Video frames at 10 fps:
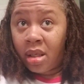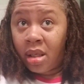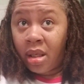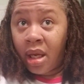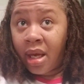
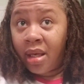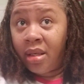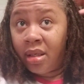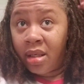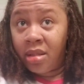Yeah,
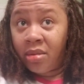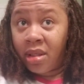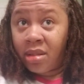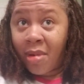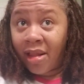
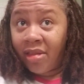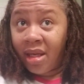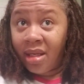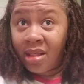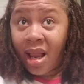it's my
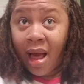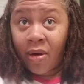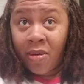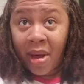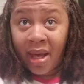thickest lock on my